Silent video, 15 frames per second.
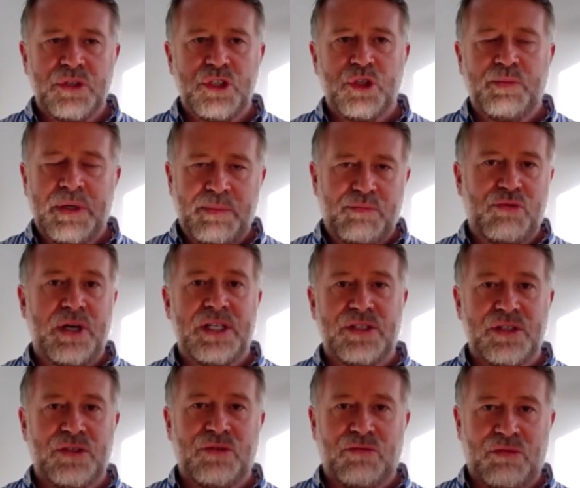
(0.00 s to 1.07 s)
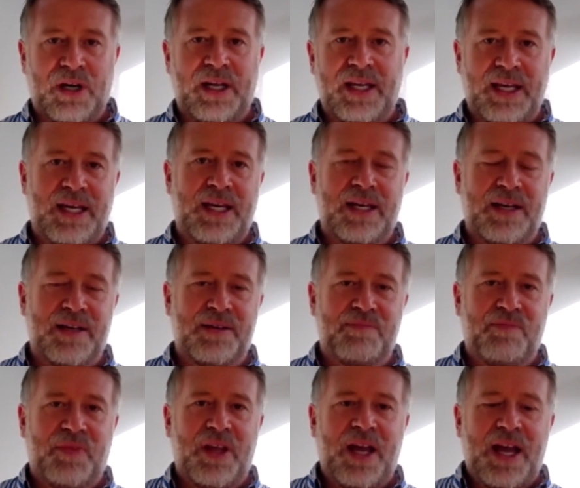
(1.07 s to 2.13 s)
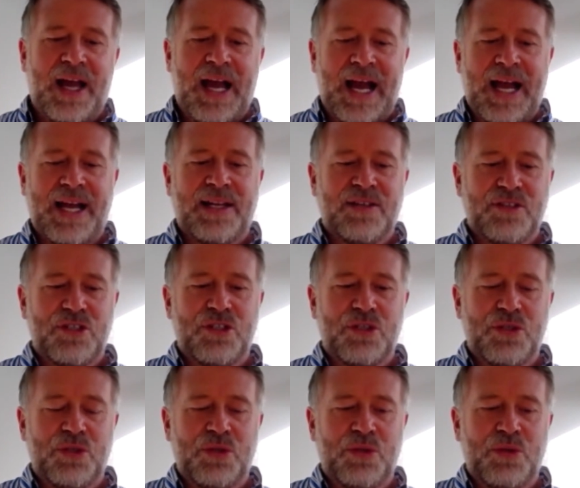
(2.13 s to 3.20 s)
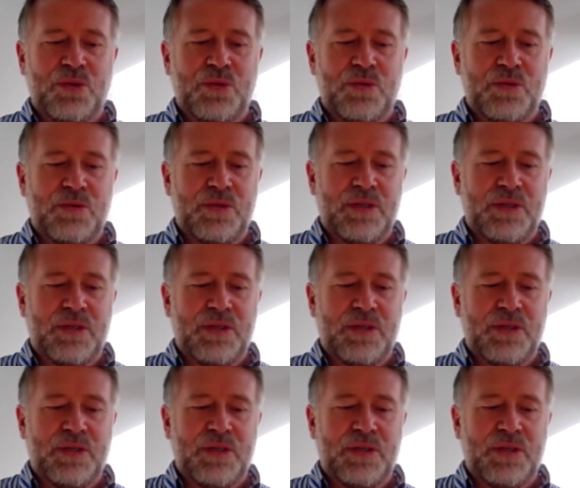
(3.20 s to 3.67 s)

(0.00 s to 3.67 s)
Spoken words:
to be present right here, and to